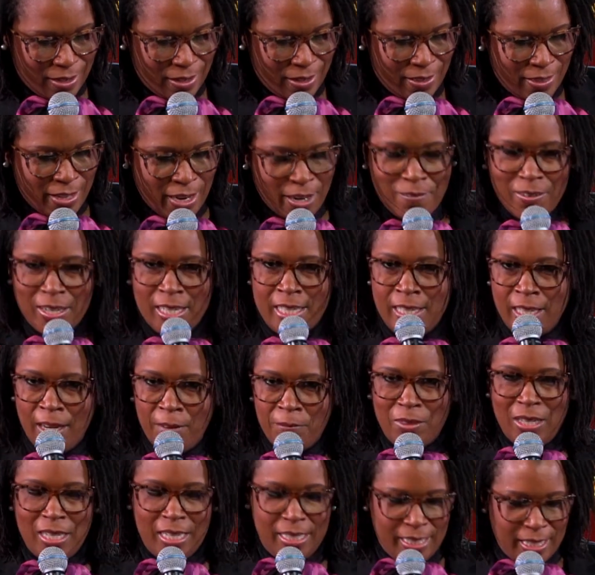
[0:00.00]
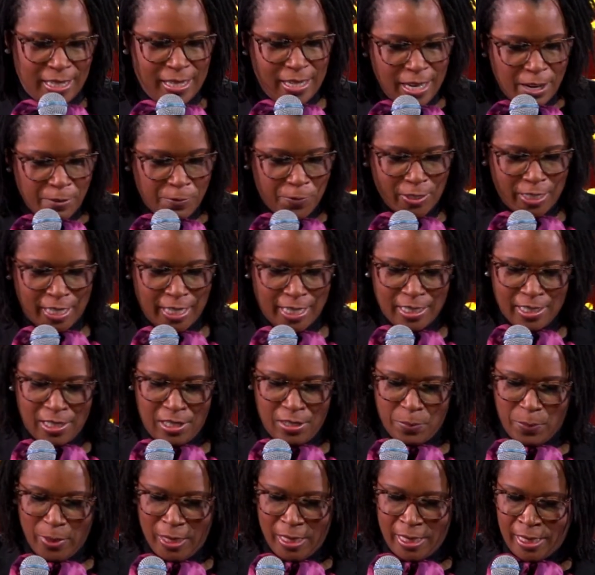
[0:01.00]
There is something significant
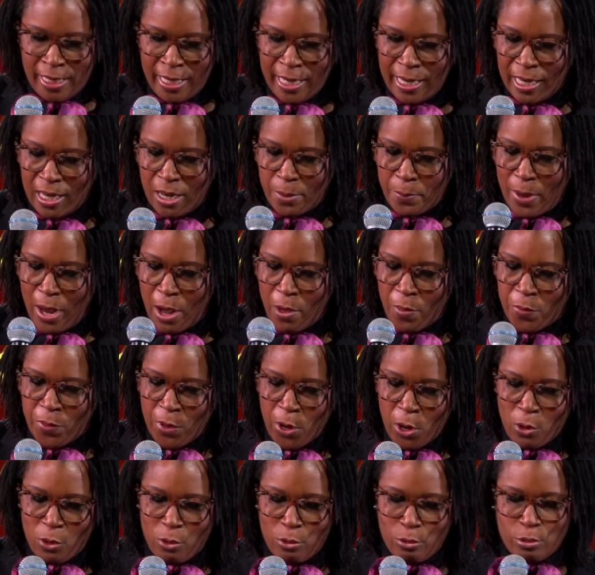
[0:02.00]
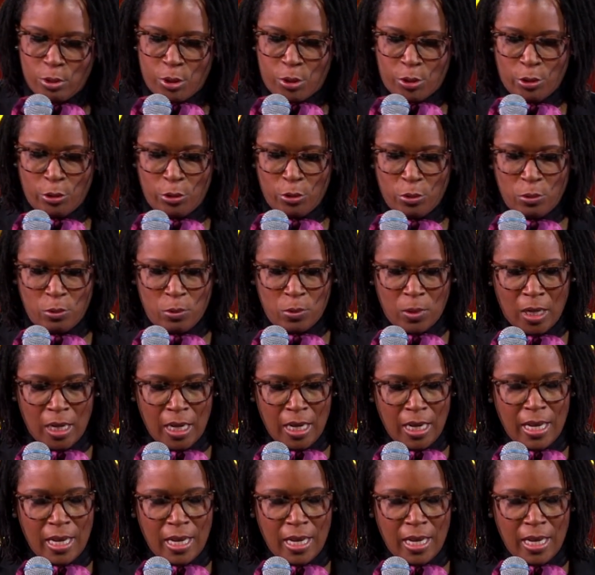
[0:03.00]
to be said about those who